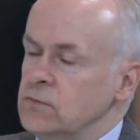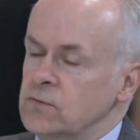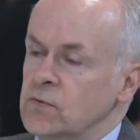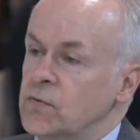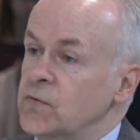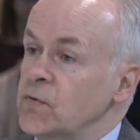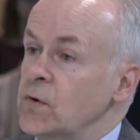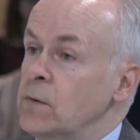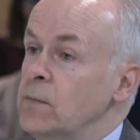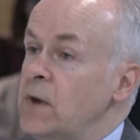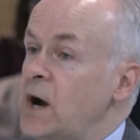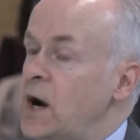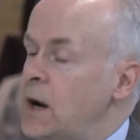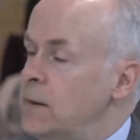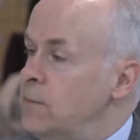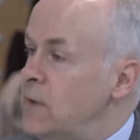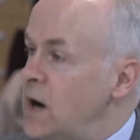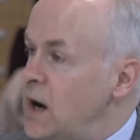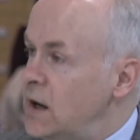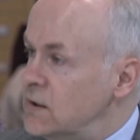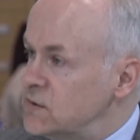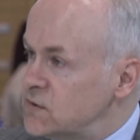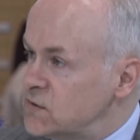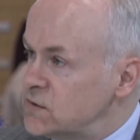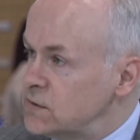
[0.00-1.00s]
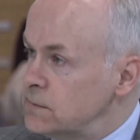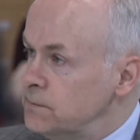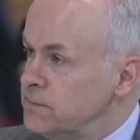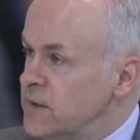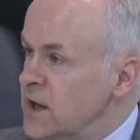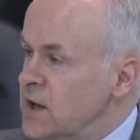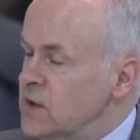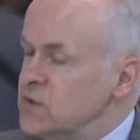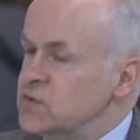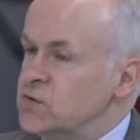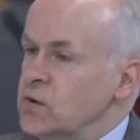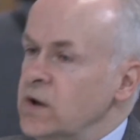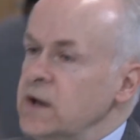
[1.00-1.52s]
from Hamas.
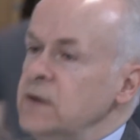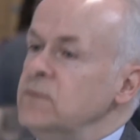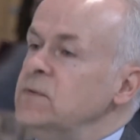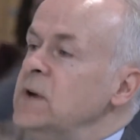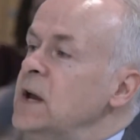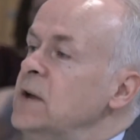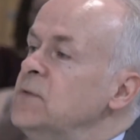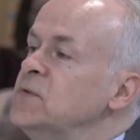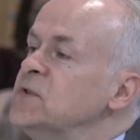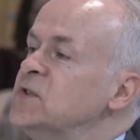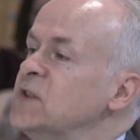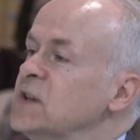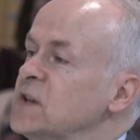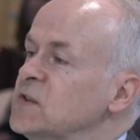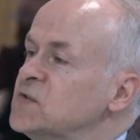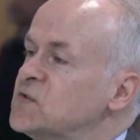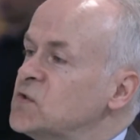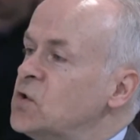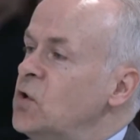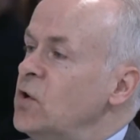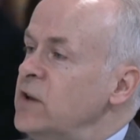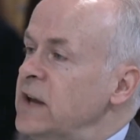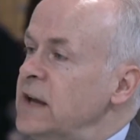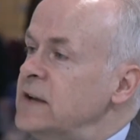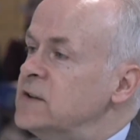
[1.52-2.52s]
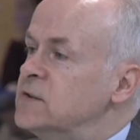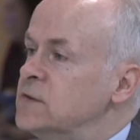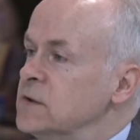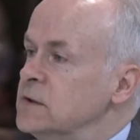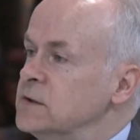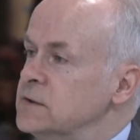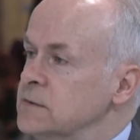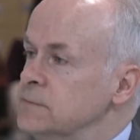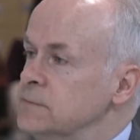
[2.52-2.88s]
So everything is connected.